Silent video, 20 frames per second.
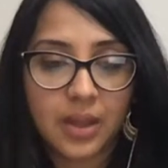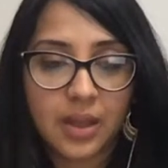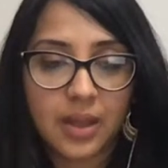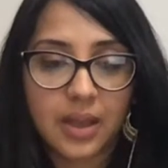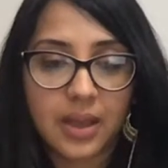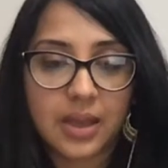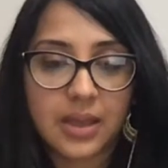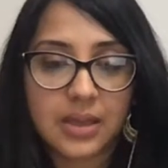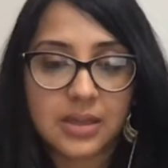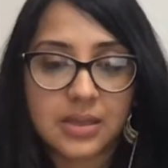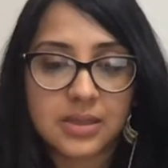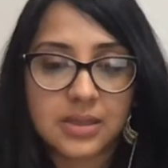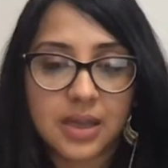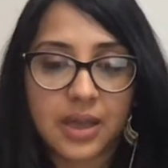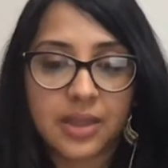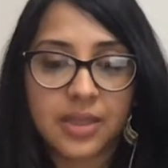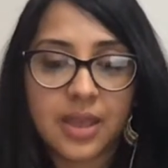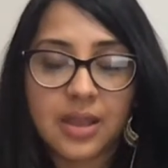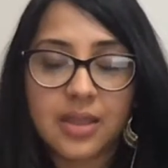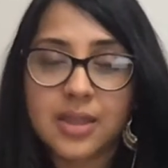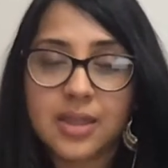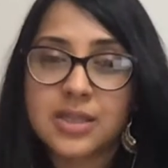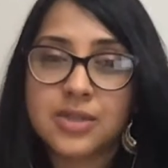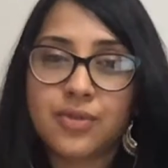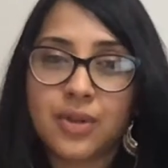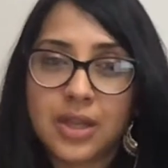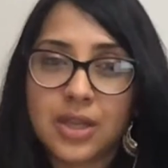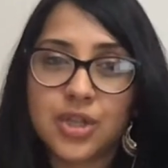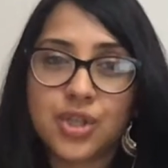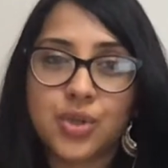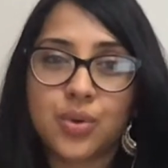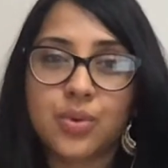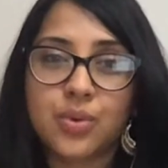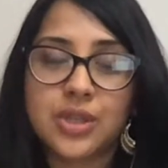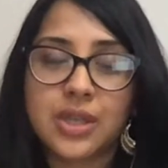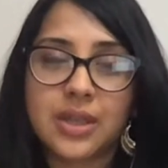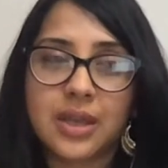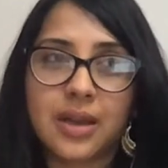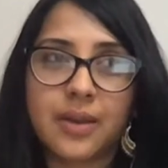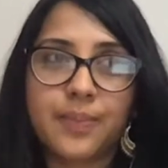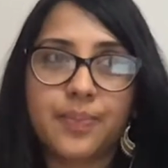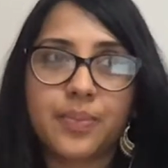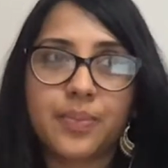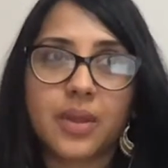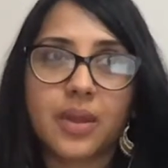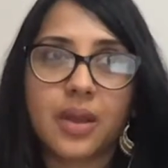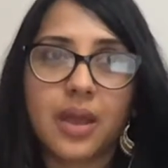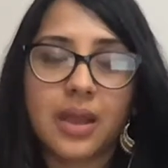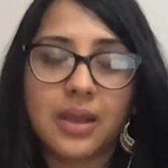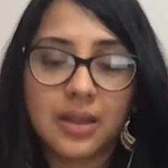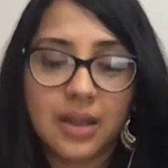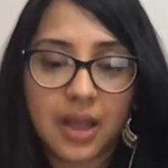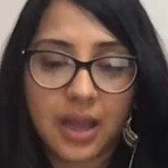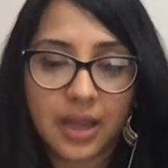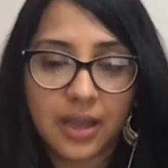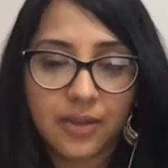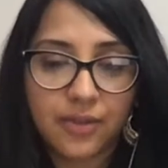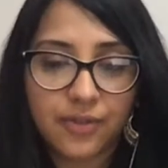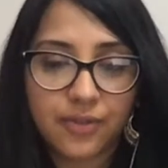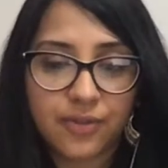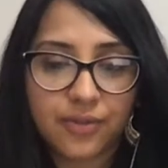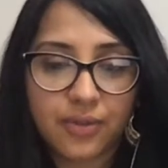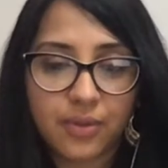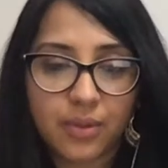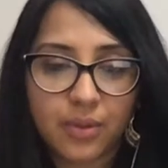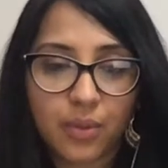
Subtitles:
And I think this really shows you that in life,